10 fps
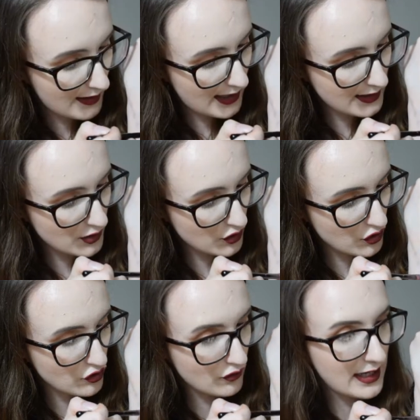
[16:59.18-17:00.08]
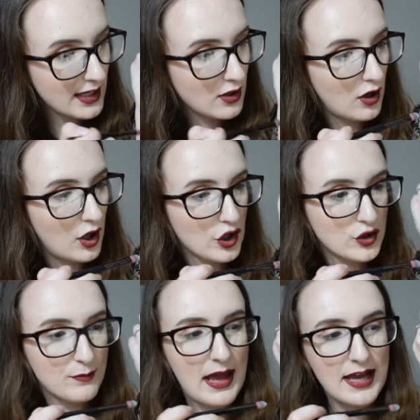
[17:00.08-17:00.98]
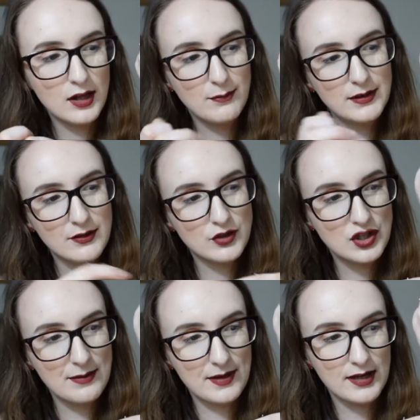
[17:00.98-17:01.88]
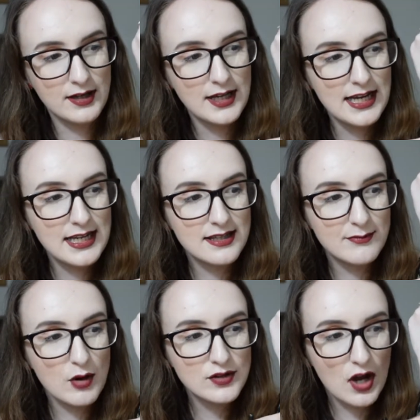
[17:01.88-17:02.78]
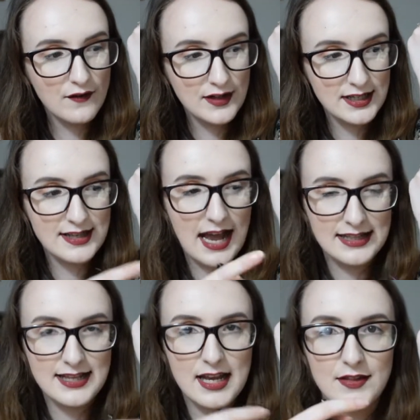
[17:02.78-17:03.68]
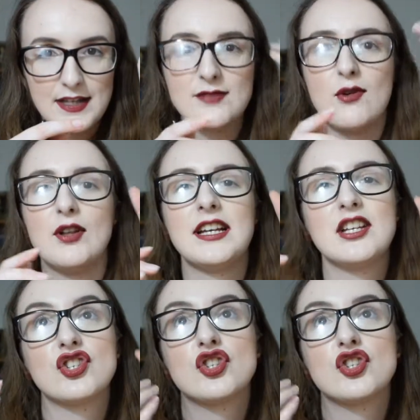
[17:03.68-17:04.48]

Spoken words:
That is a straight gorge pale blue shimmer. It's the most obvious I say on this one. It's